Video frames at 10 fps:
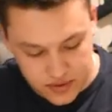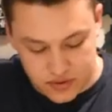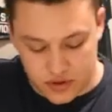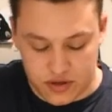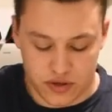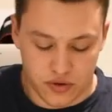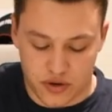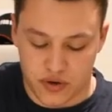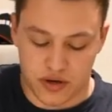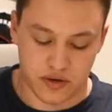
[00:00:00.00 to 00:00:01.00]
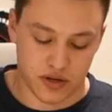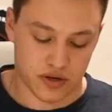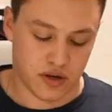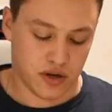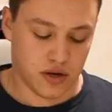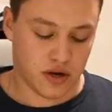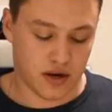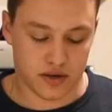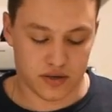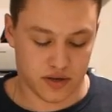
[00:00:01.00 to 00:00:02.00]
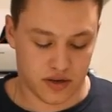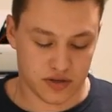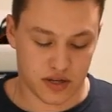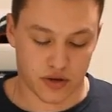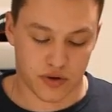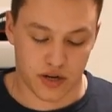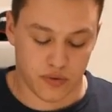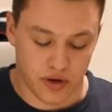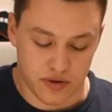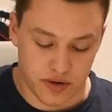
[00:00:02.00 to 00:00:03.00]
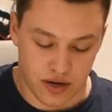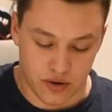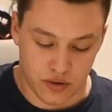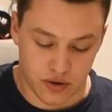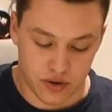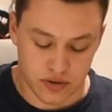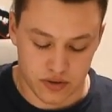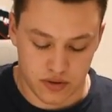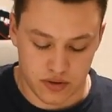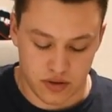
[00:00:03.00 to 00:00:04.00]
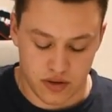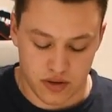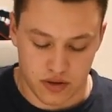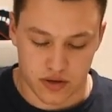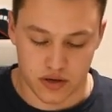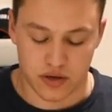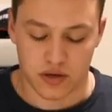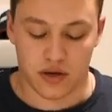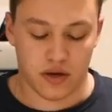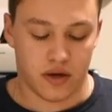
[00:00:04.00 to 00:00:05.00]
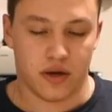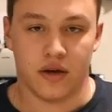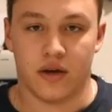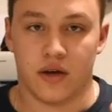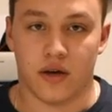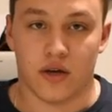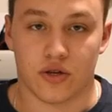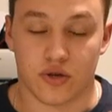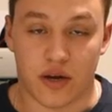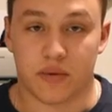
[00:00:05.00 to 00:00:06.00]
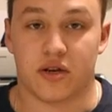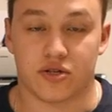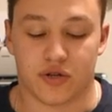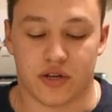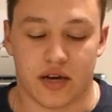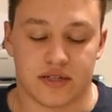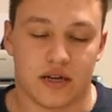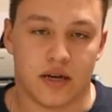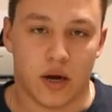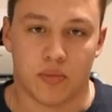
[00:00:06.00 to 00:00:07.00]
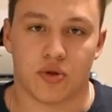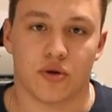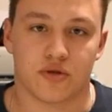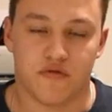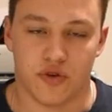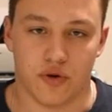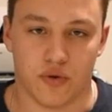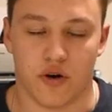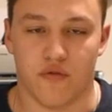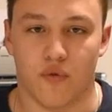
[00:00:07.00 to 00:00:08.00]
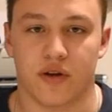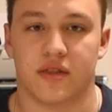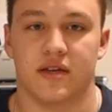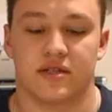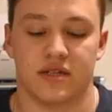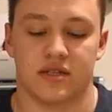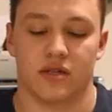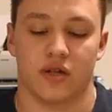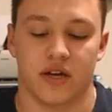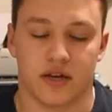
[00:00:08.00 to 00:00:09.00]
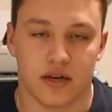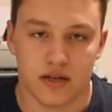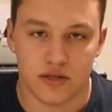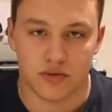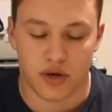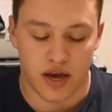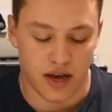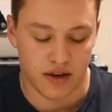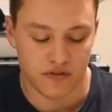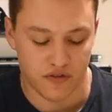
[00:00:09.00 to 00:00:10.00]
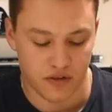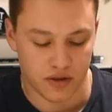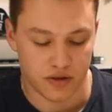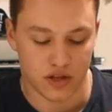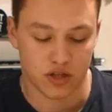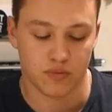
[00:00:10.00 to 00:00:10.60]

So it doesn't go anywhere. Good. Alright, so now it's not going anywhere at all. Good. So now I'm going to show you guys an up-close view of what this is like to have this